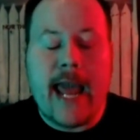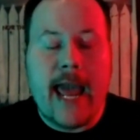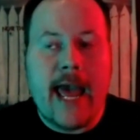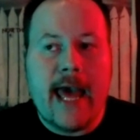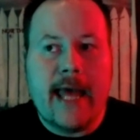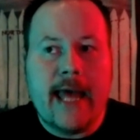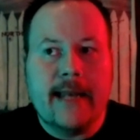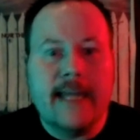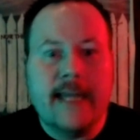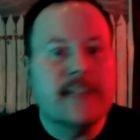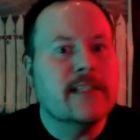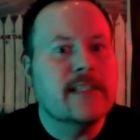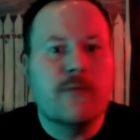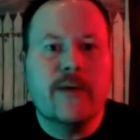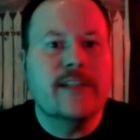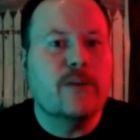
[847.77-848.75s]
and it's
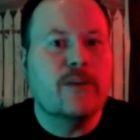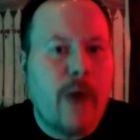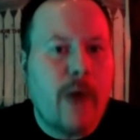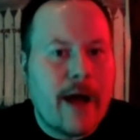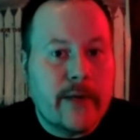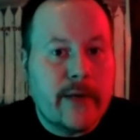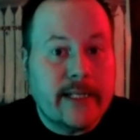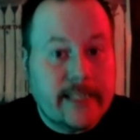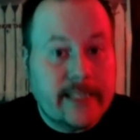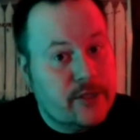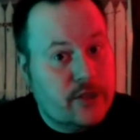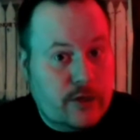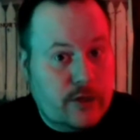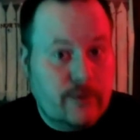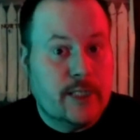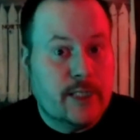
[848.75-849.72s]
the reason why we did
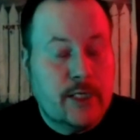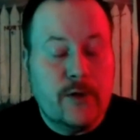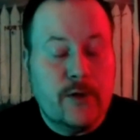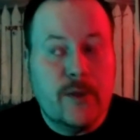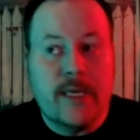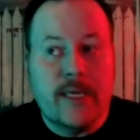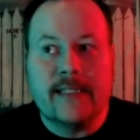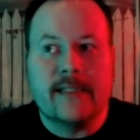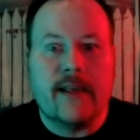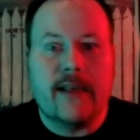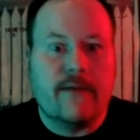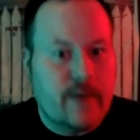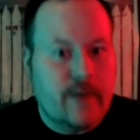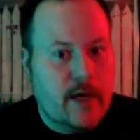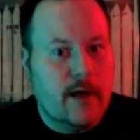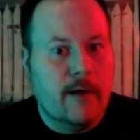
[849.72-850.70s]
choose to do this
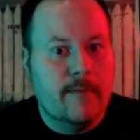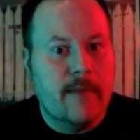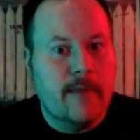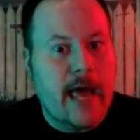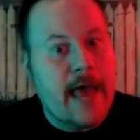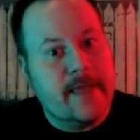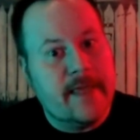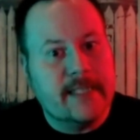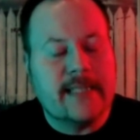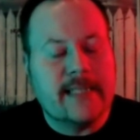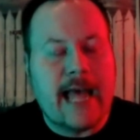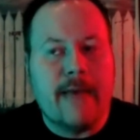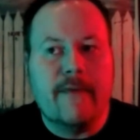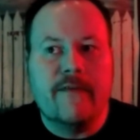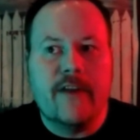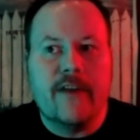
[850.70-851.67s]
film at this
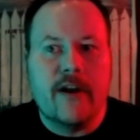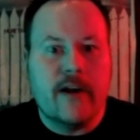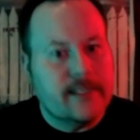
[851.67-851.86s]
time of year.